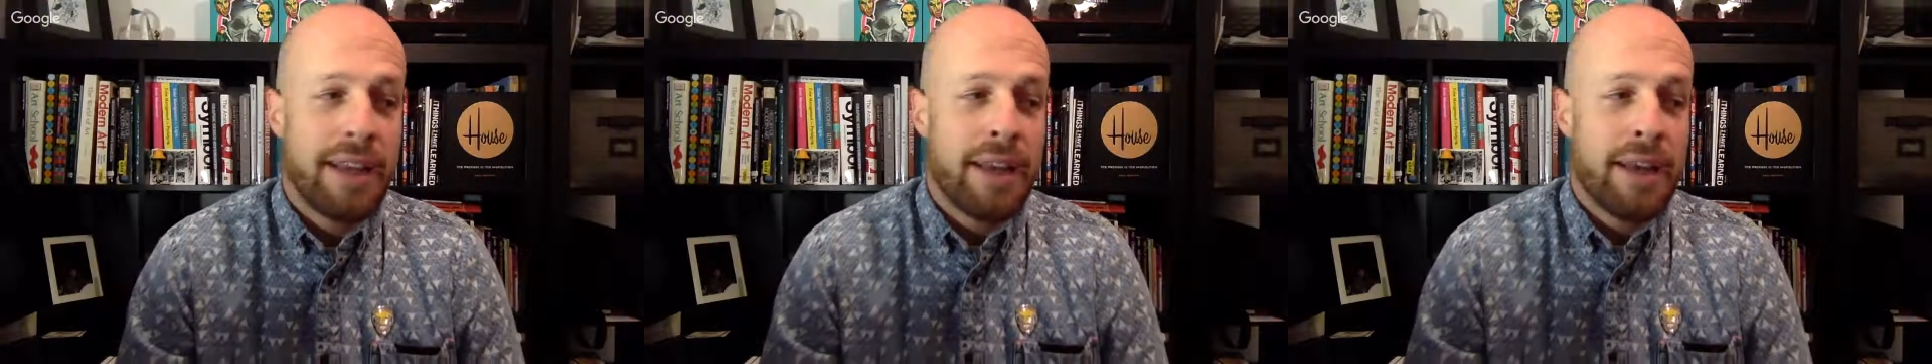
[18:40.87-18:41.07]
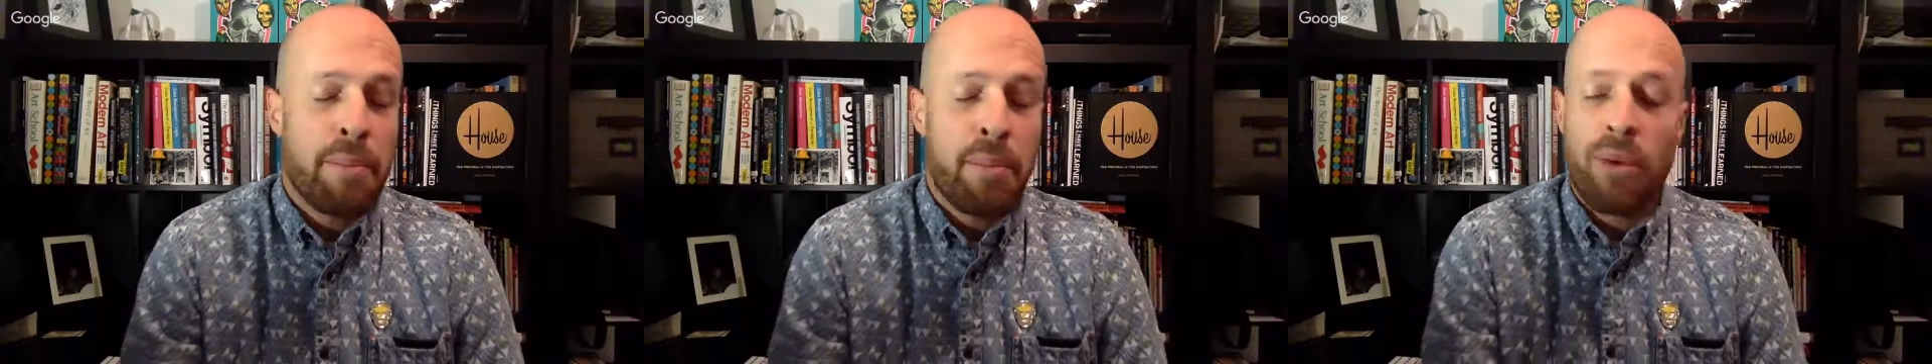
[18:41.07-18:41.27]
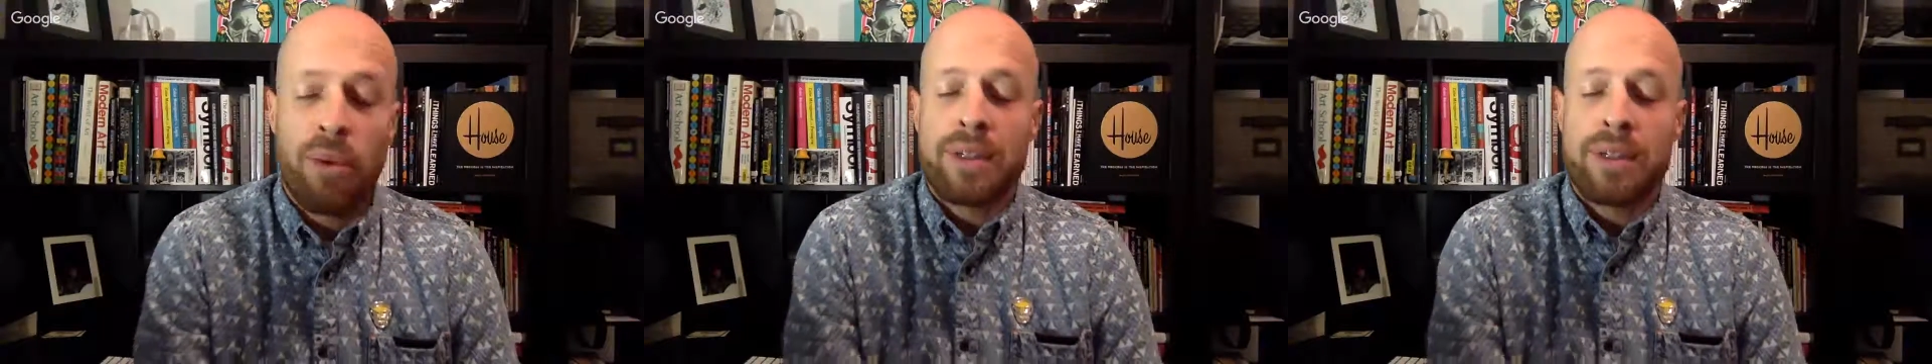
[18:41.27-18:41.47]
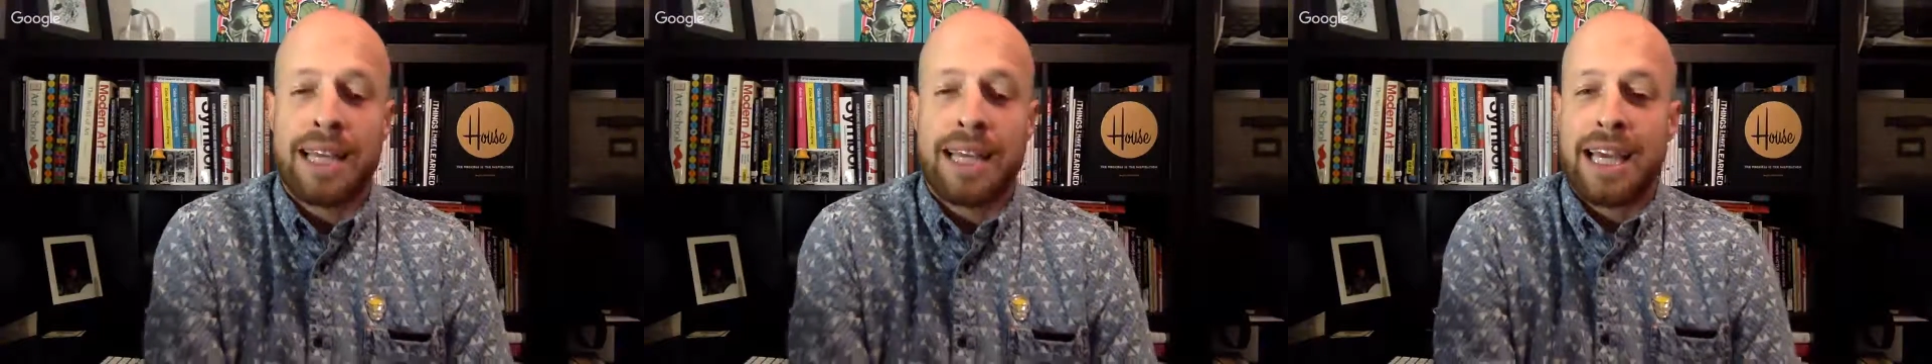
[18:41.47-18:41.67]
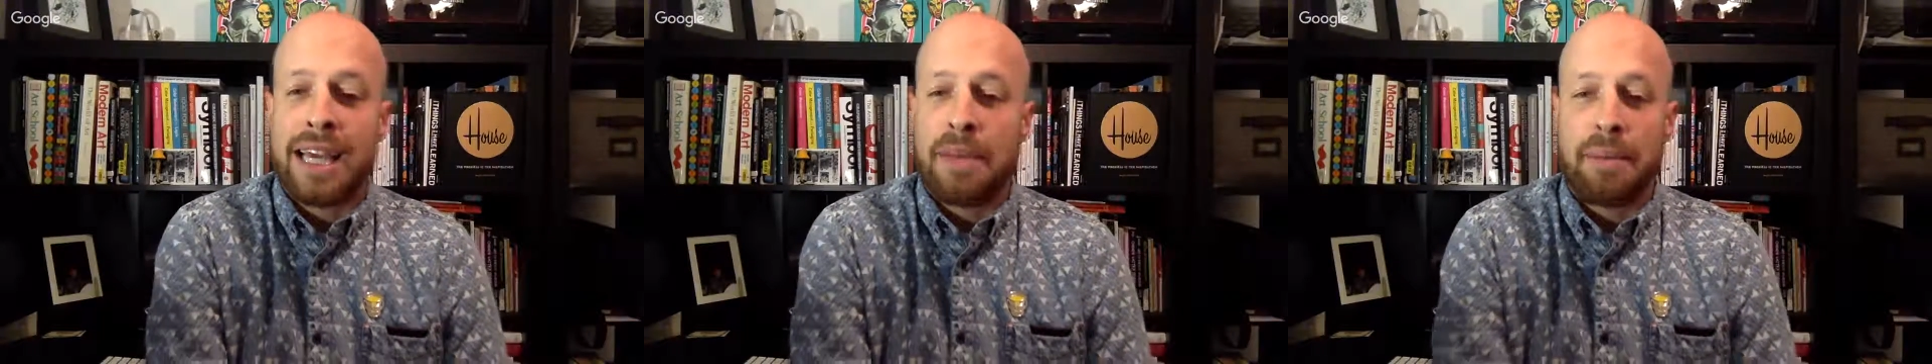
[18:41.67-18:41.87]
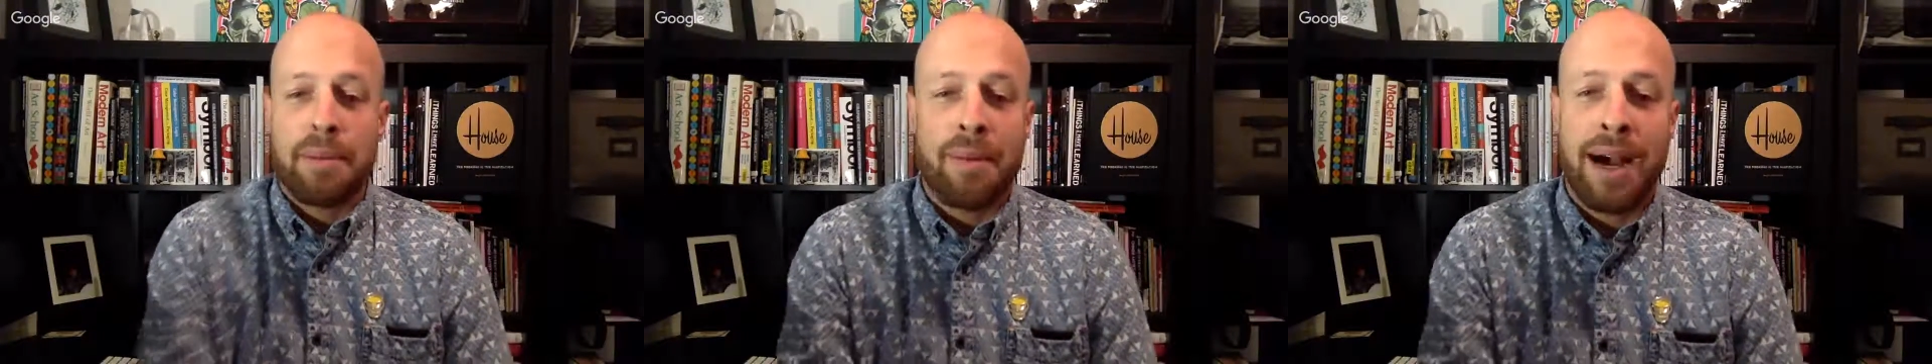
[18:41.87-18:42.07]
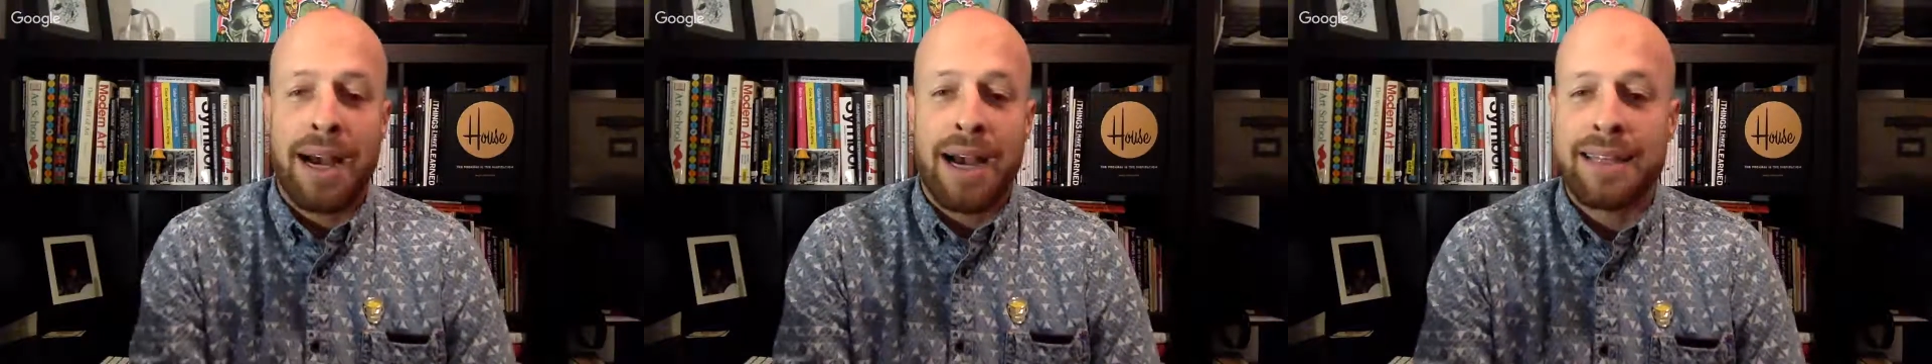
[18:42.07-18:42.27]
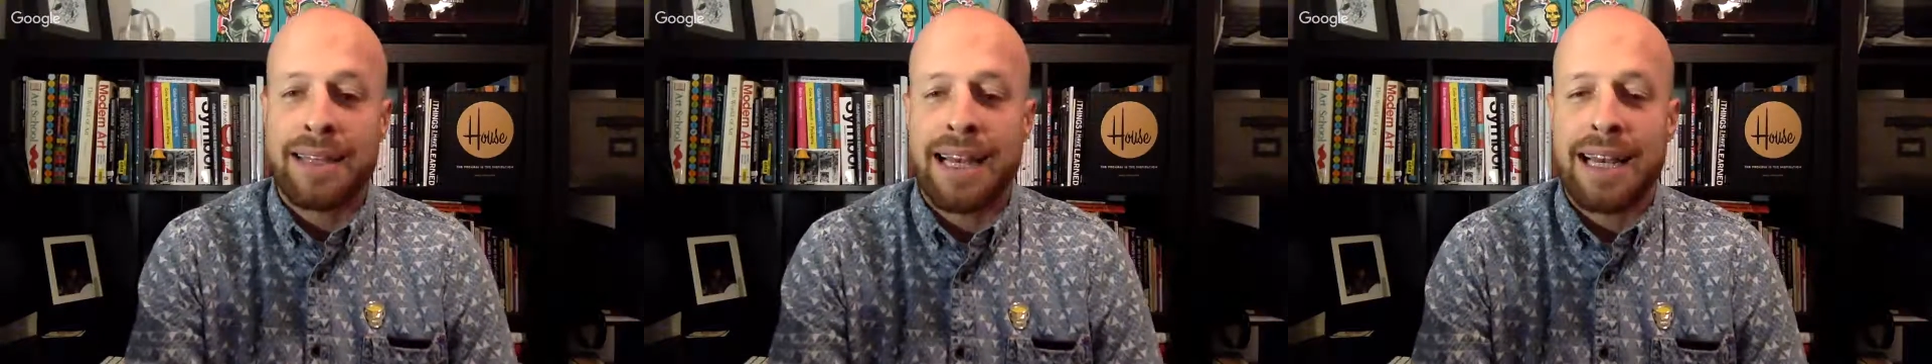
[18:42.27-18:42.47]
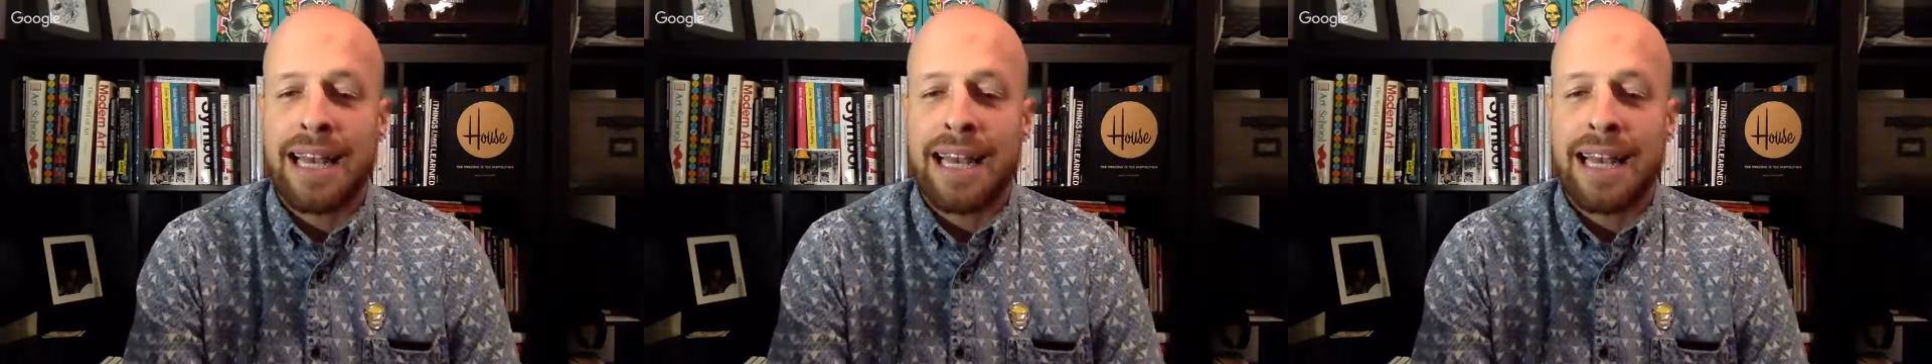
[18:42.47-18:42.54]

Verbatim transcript: important to keep in mind that